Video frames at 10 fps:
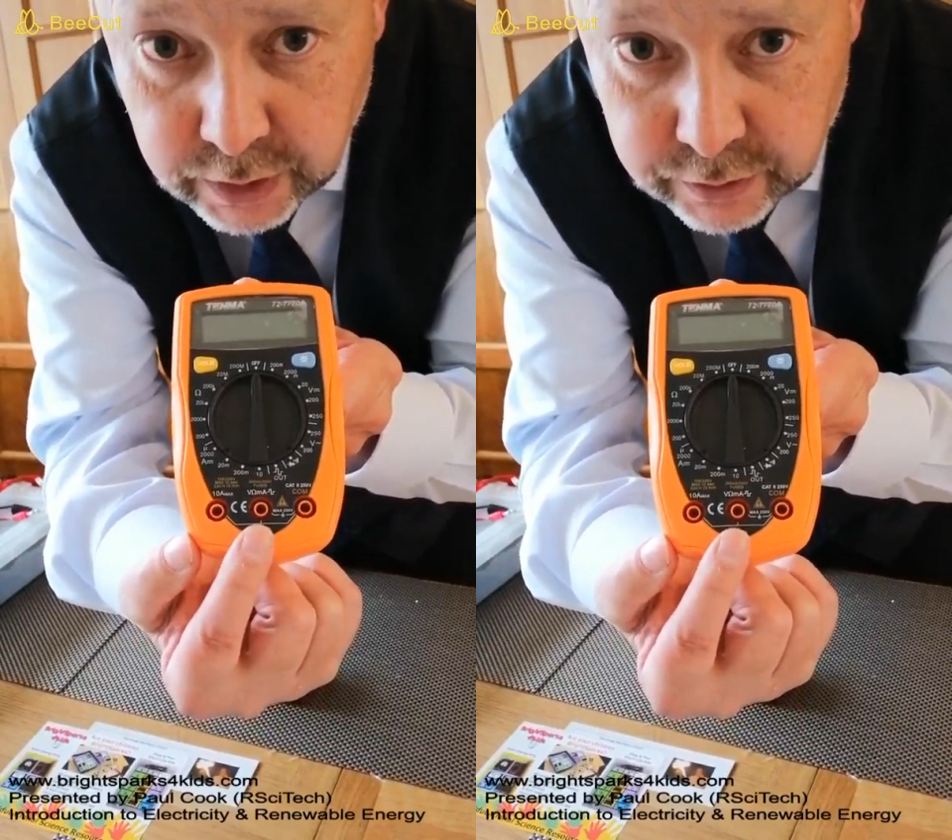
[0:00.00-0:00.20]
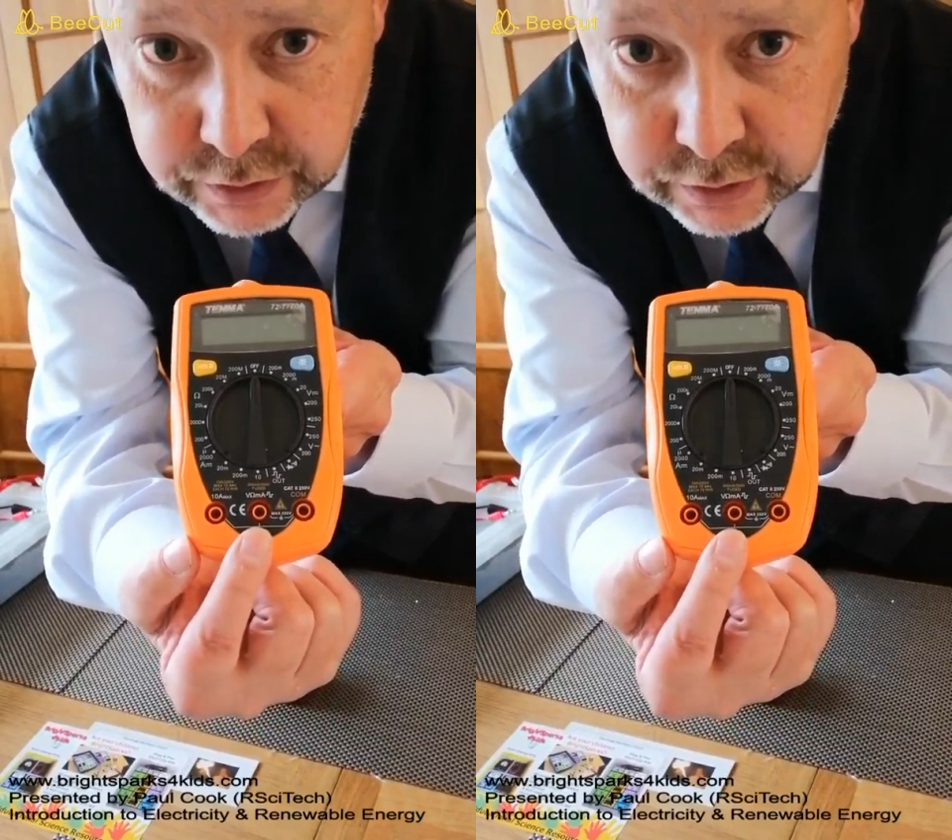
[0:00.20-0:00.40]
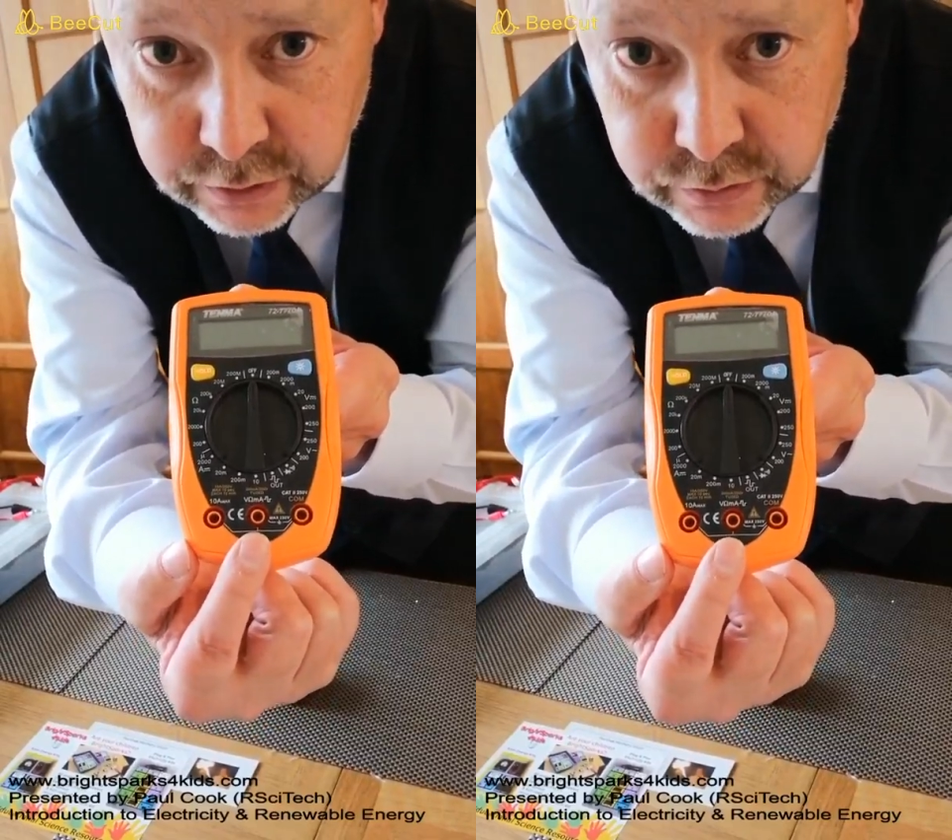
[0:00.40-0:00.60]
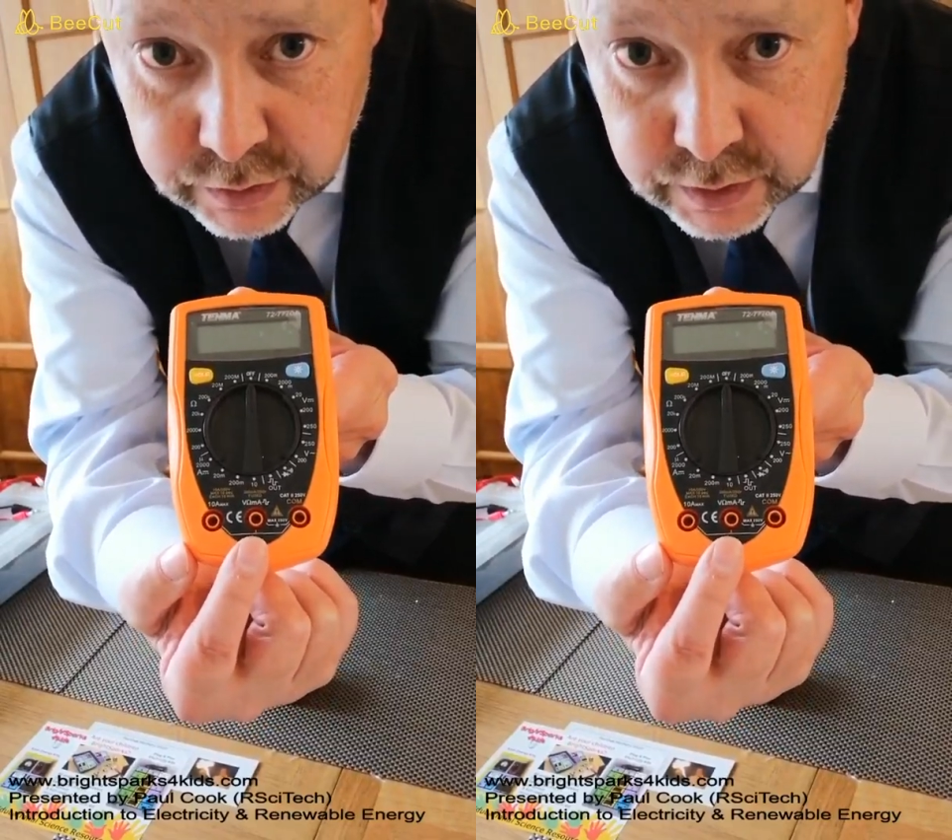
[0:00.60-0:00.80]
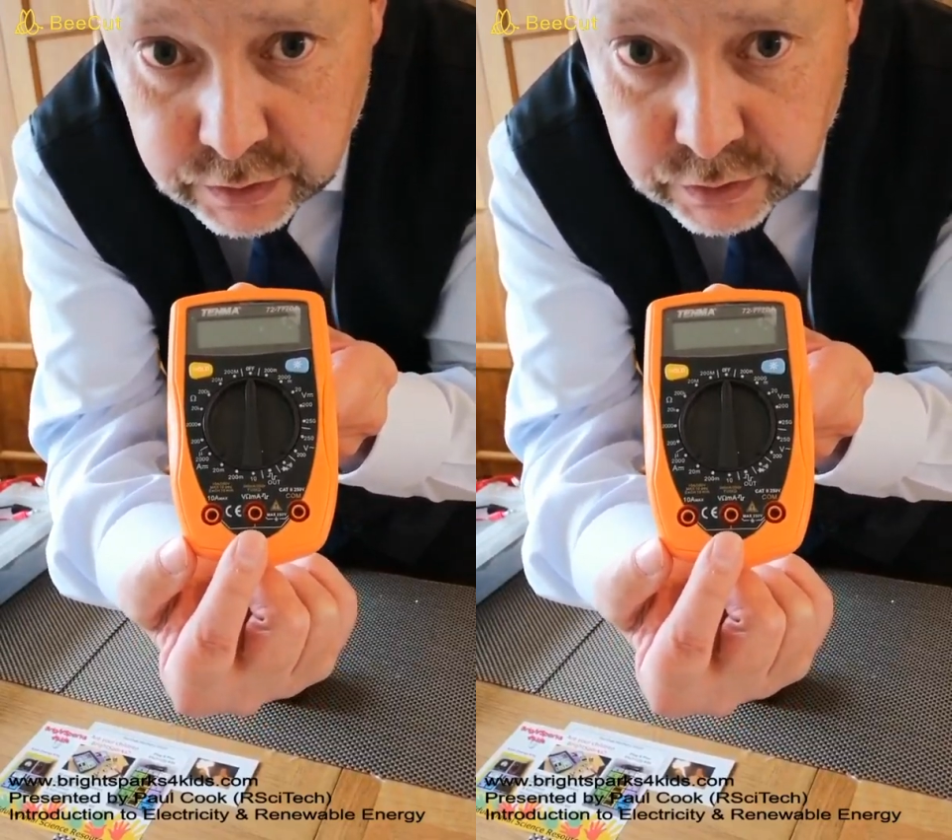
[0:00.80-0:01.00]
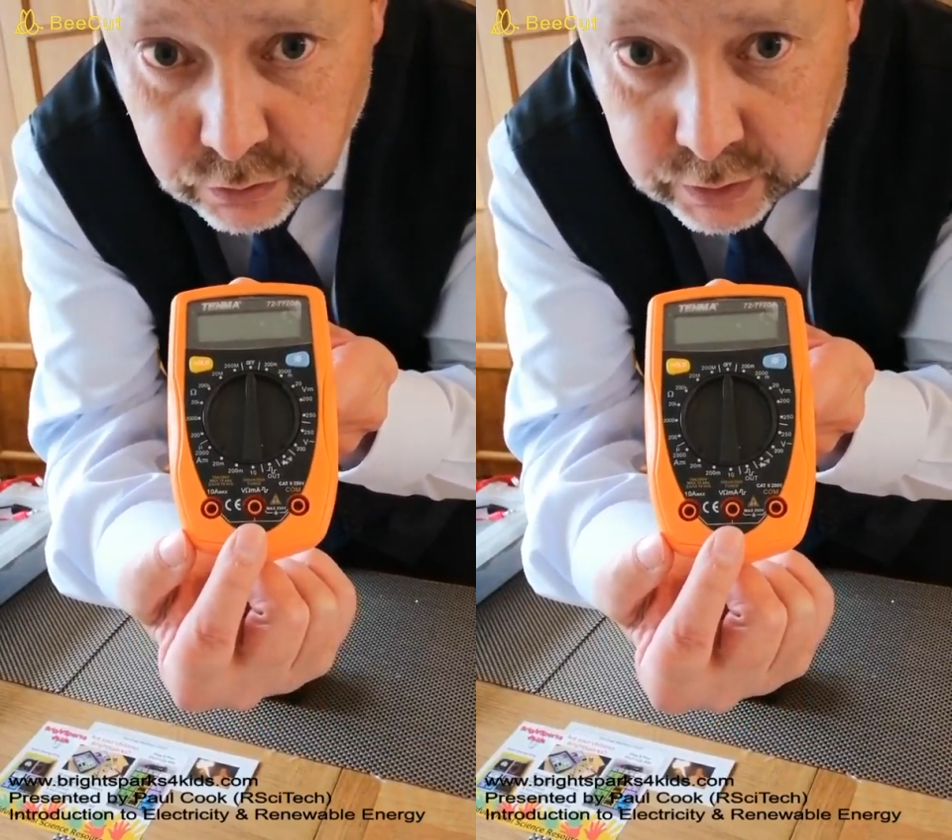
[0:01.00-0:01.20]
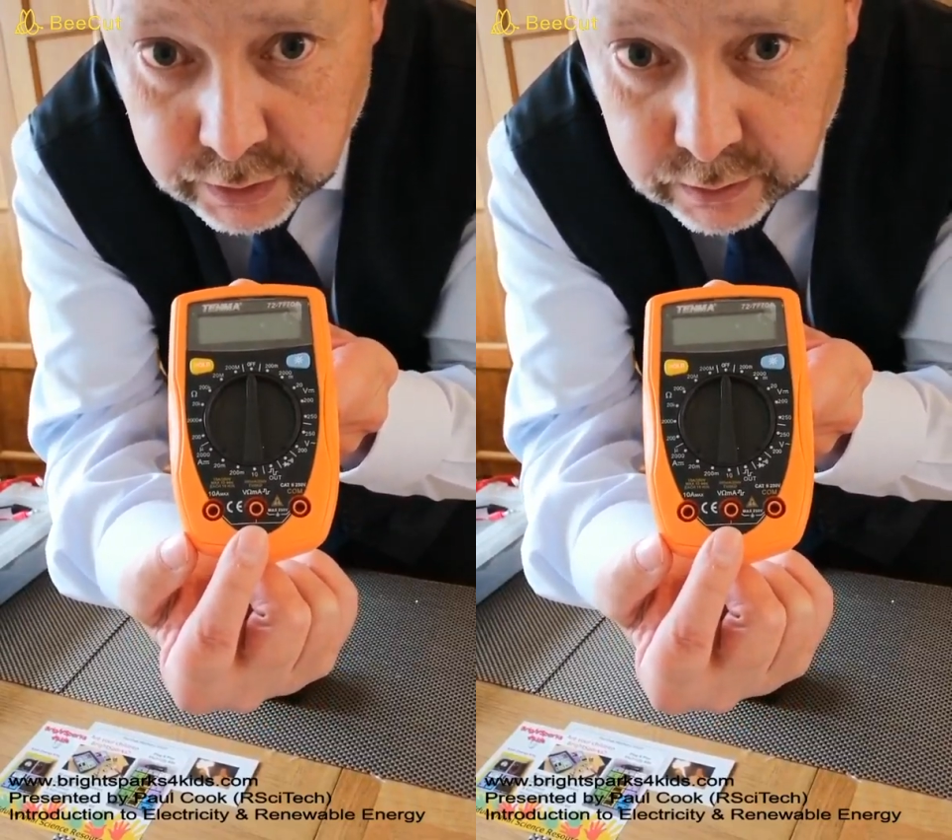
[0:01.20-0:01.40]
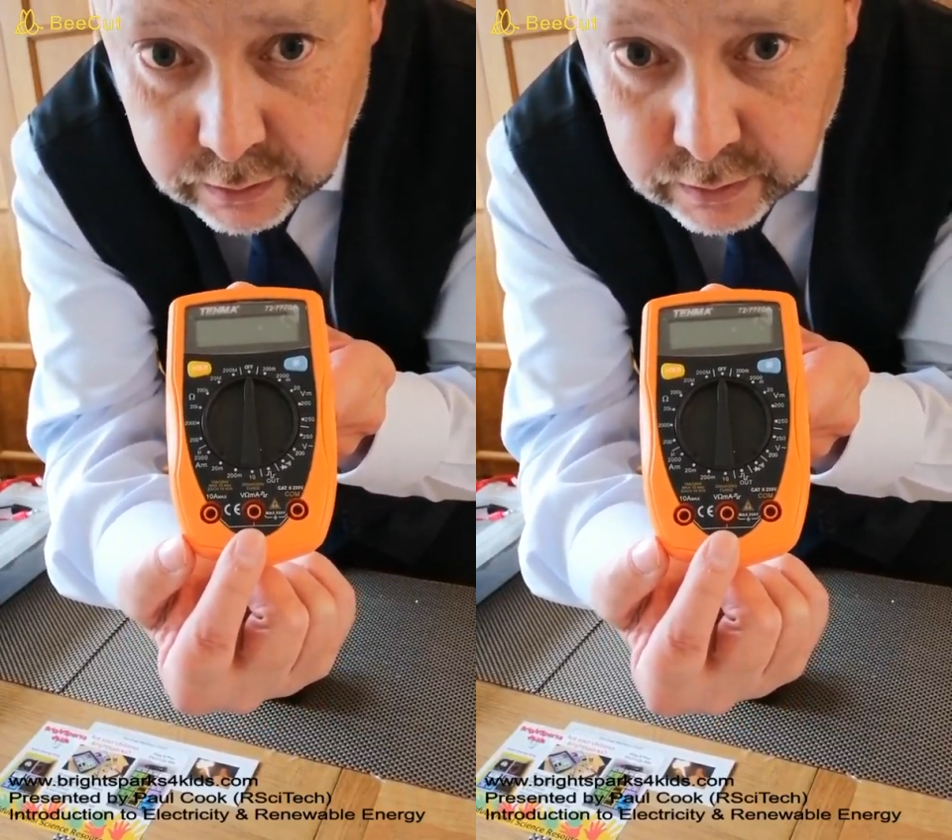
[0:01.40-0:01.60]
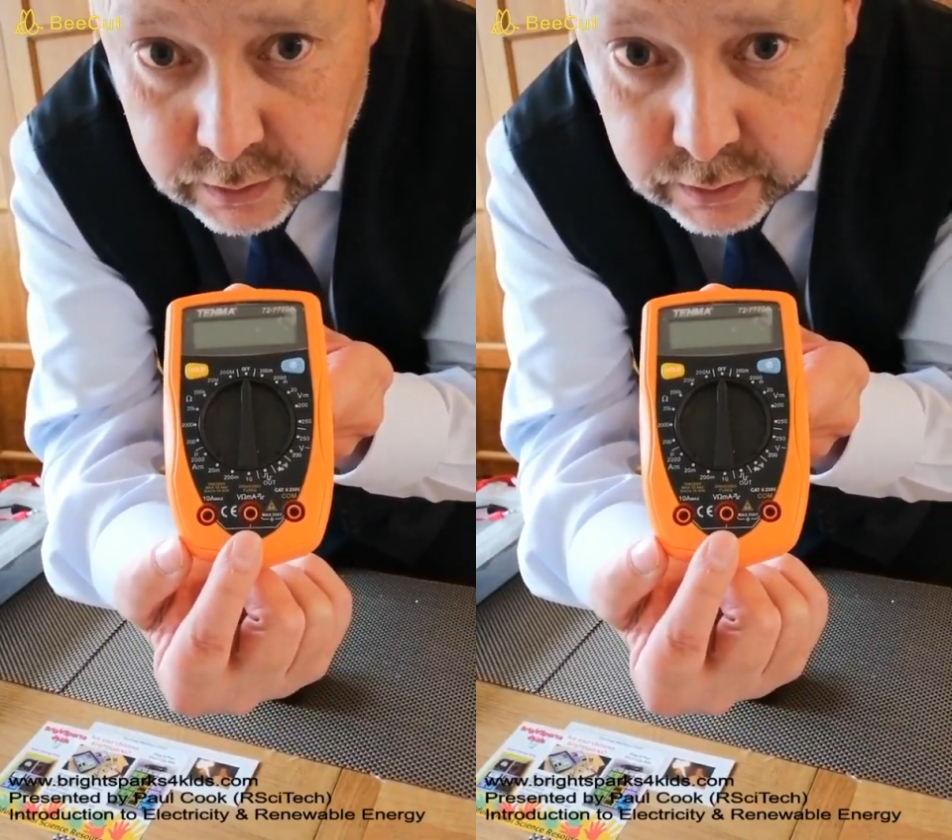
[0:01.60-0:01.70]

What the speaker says: going to use this socket.